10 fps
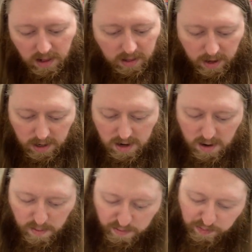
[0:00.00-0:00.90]
little
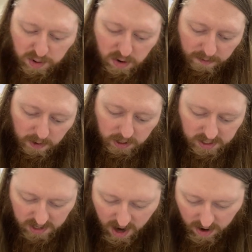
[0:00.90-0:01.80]
beautiful
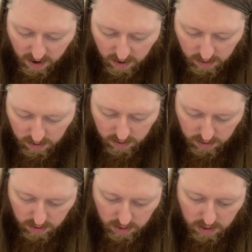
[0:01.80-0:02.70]
container
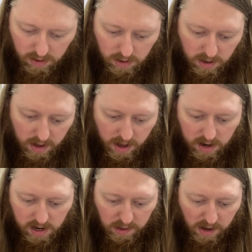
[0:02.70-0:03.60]

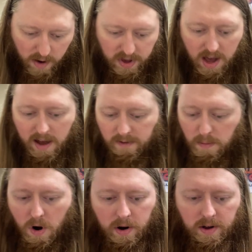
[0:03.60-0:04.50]
and inside we have
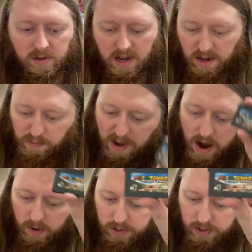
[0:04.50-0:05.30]
Mario Tennis Power